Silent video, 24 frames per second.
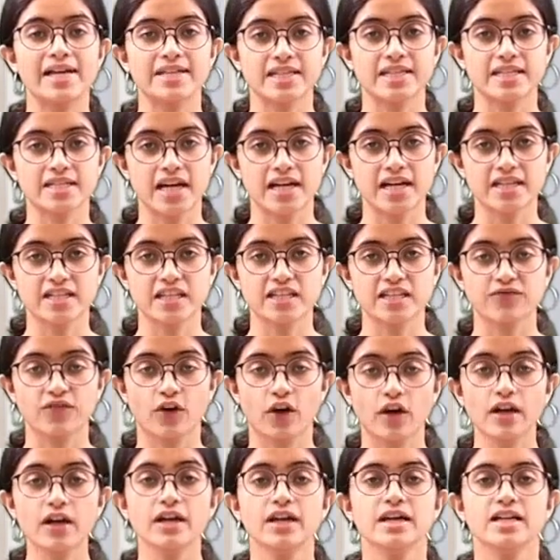the chances
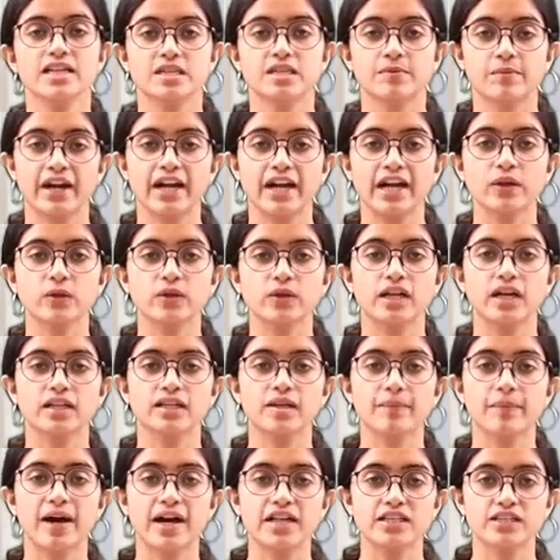for spreading to the other
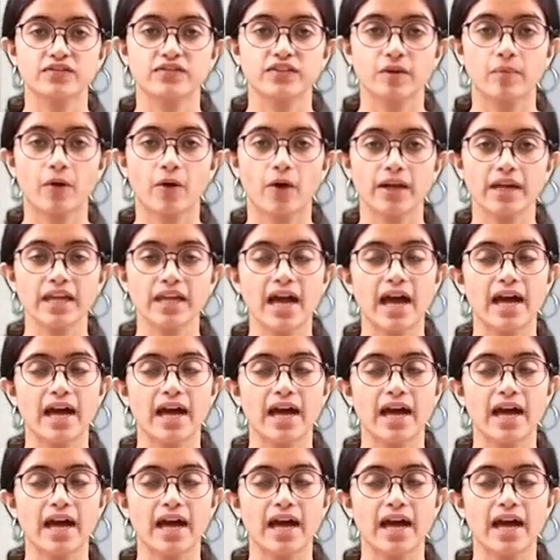parts of the body